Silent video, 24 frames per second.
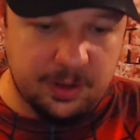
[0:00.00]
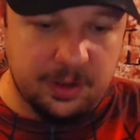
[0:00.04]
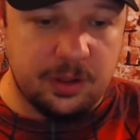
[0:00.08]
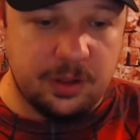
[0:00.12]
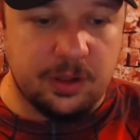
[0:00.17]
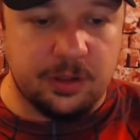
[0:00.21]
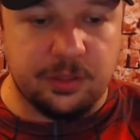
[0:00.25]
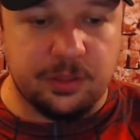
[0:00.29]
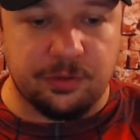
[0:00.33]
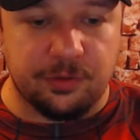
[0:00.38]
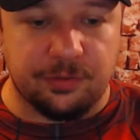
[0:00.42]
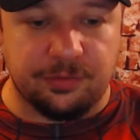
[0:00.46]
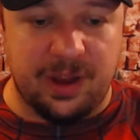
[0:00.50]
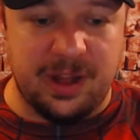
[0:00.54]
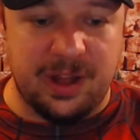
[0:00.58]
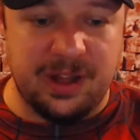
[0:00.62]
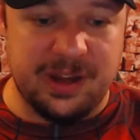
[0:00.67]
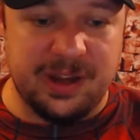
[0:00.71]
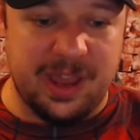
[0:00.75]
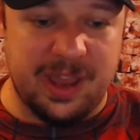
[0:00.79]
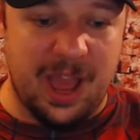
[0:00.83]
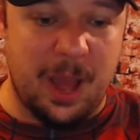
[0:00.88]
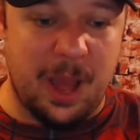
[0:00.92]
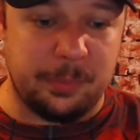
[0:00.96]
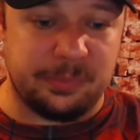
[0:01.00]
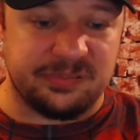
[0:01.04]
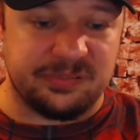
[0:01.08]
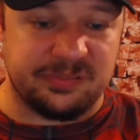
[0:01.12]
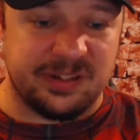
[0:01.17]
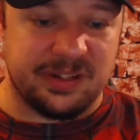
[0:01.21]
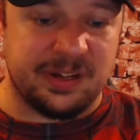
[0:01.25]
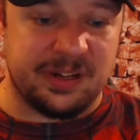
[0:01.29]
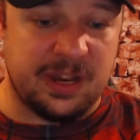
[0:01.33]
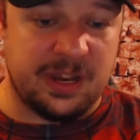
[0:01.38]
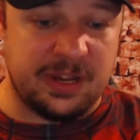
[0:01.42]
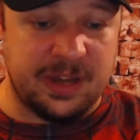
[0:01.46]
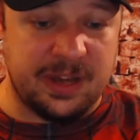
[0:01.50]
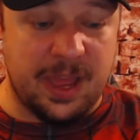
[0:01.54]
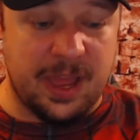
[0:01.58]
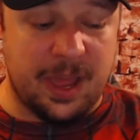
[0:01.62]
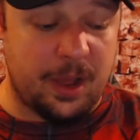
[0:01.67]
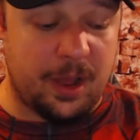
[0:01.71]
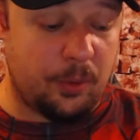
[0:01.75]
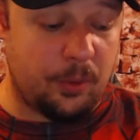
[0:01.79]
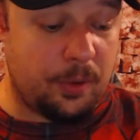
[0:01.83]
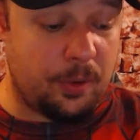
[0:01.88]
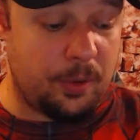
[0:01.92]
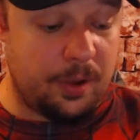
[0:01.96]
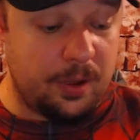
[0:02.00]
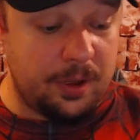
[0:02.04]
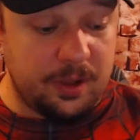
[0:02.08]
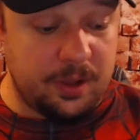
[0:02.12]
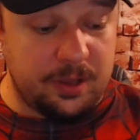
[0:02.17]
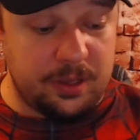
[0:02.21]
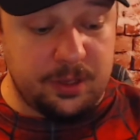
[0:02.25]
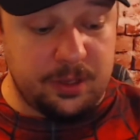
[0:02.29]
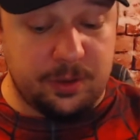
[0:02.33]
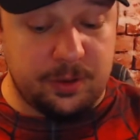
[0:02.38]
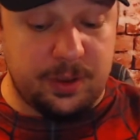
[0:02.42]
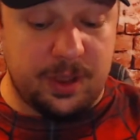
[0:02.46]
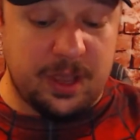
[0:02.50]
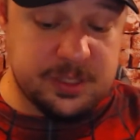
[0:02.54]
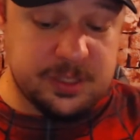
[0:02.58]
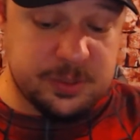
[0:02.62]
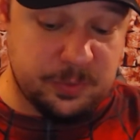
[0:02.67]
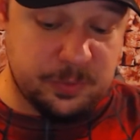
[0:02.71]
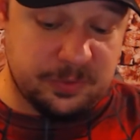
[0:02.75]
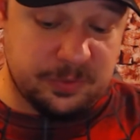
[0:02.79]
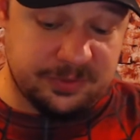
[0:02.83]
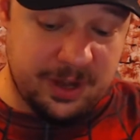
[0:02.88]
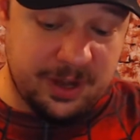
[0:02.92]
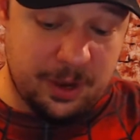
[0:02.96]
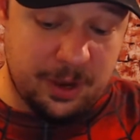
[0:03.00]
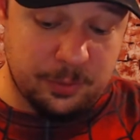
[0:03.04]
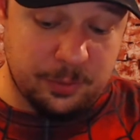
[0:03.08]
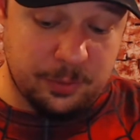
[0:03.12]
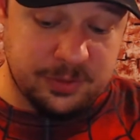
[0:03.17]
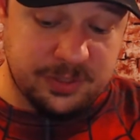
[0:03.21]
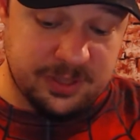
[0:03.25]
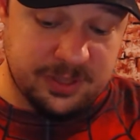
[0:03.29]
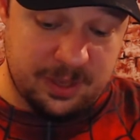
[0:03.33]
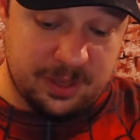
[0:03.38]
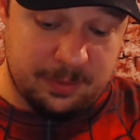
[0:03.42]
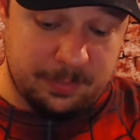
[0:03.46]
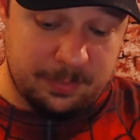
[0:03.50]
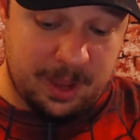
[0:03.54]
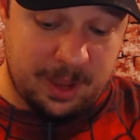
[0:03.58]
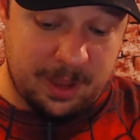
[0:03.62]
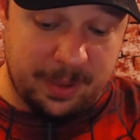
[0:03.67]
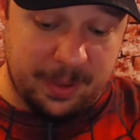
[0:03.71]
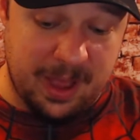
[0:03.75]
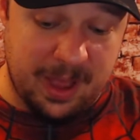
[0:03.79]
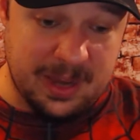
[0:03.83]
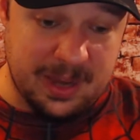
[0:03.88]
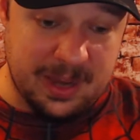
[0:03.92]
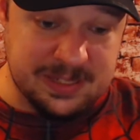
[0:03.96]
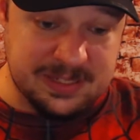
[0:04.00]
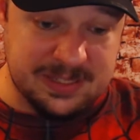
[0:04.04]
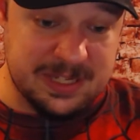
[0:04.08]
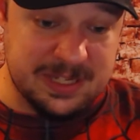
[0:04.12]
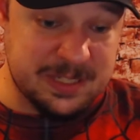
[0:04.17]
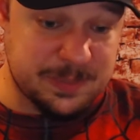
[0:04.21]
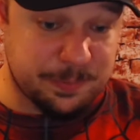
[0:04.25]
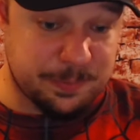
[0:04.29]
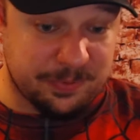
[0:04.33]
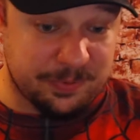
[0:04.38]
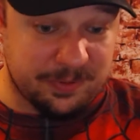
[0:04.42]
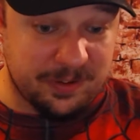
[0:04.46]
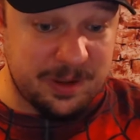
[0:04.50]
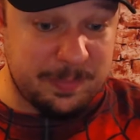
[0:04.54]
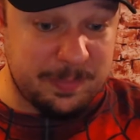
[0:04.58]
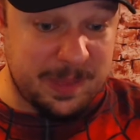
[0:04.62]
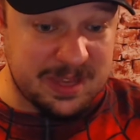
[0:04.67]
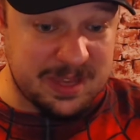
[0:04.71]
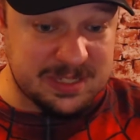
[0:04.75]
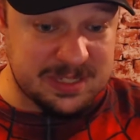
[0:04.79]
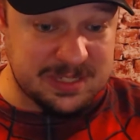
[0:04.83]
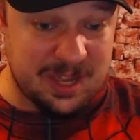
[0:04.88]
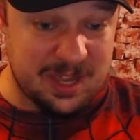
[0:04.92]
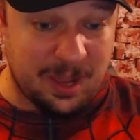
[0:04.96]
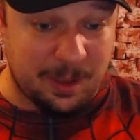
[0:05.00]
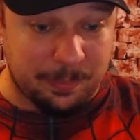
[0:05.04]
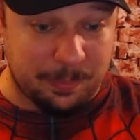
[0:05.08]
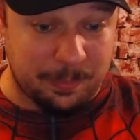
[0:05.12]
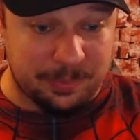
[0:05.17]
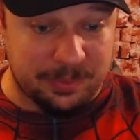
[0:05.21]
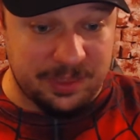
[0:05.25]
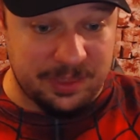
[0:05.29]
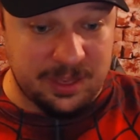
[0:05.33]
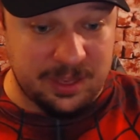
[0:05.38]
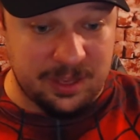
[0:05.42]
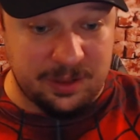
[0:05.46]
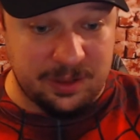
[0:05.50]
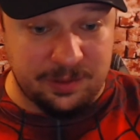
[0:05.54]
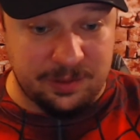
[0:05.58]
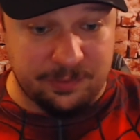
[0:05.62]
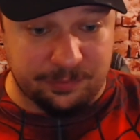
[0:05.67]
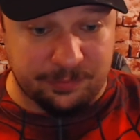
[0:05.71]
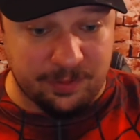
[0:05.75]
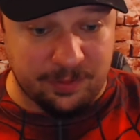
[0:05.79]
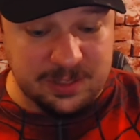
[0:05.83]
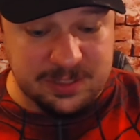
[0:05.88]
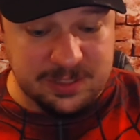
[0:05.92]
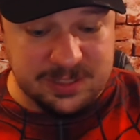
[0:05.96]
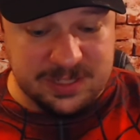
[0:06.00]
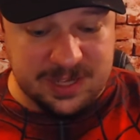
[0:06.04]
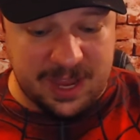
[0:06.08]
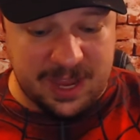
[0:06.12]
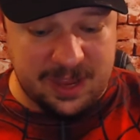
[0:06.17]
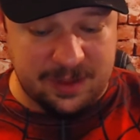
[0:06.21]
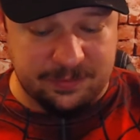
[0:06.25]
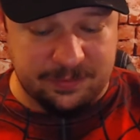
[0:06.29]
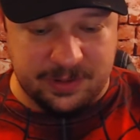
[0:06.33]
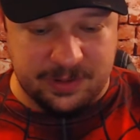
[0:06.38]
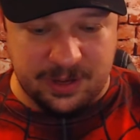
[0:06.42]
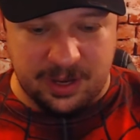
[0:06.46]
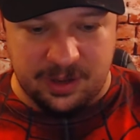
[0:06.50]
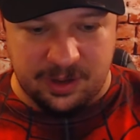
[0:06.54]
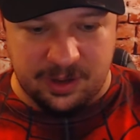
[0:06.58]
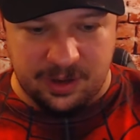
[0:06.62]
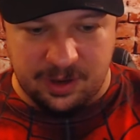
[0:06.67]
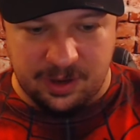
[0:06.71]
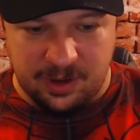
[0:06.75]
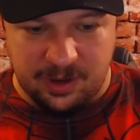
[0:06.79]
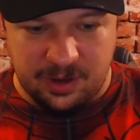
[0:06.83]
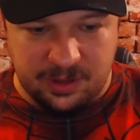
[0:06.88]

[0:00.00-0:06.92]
the Red Goblin. Now, you guys will note that my box is pretty messed up. The front's caved in.